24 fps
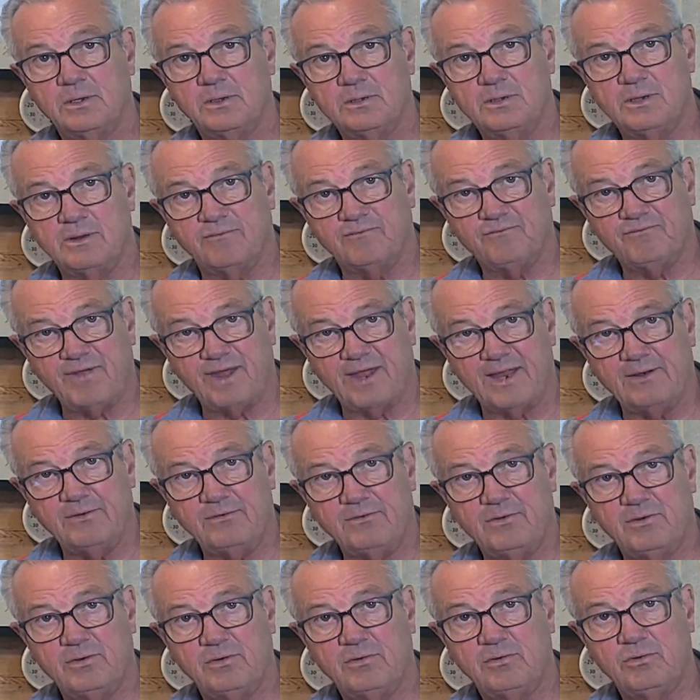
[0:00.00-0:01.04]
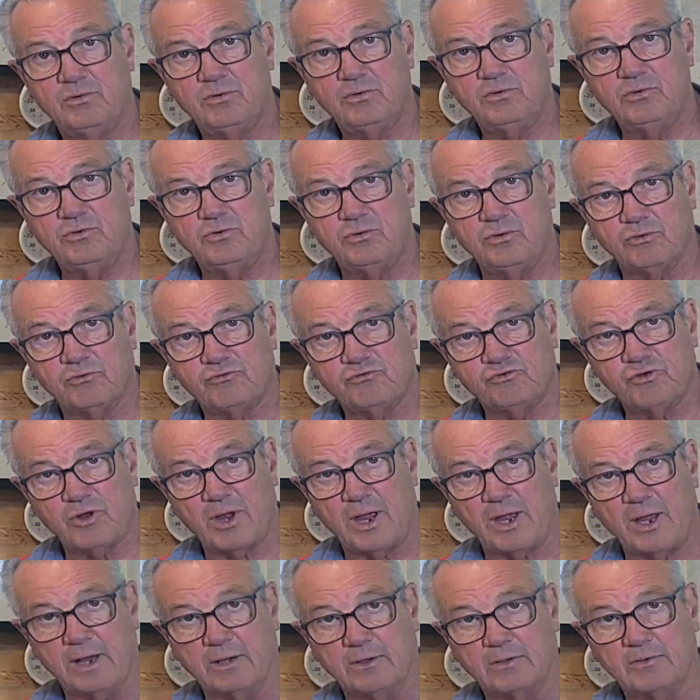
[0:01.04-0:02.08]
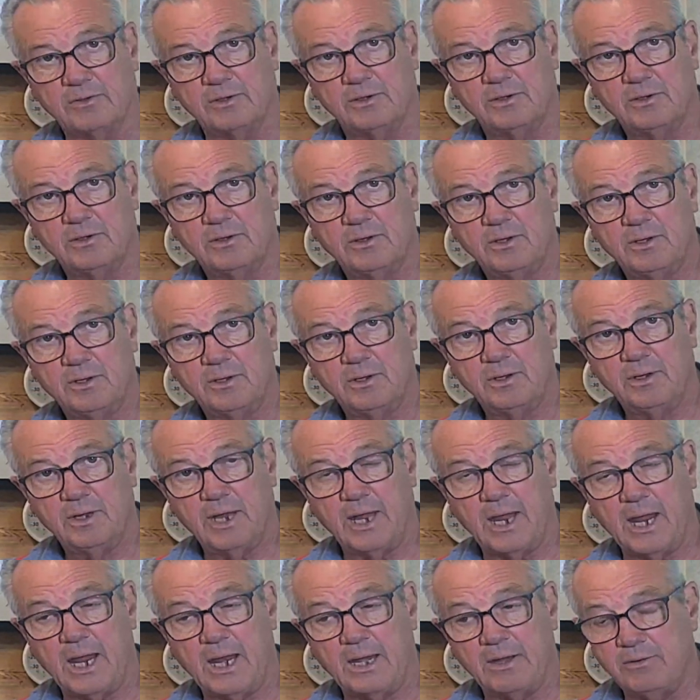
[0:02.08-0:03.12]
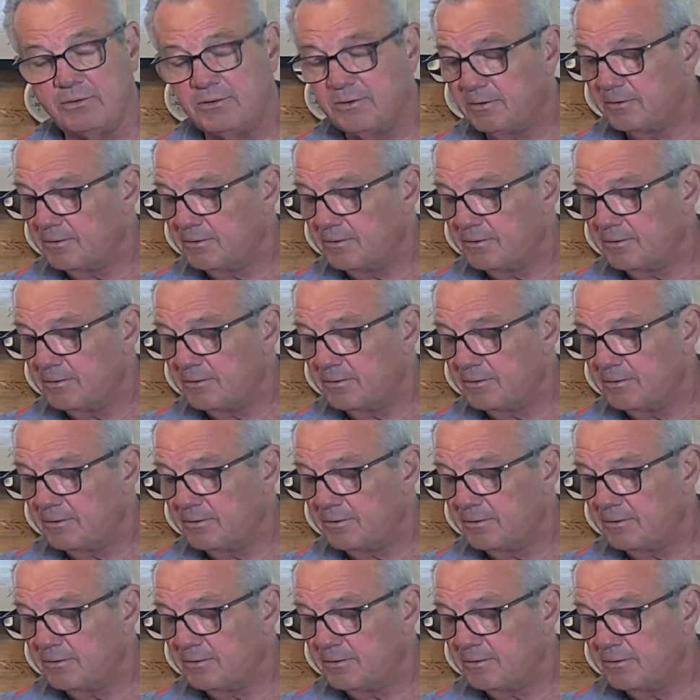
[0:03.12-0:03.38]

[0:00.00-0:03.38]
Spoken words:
Defend your child. And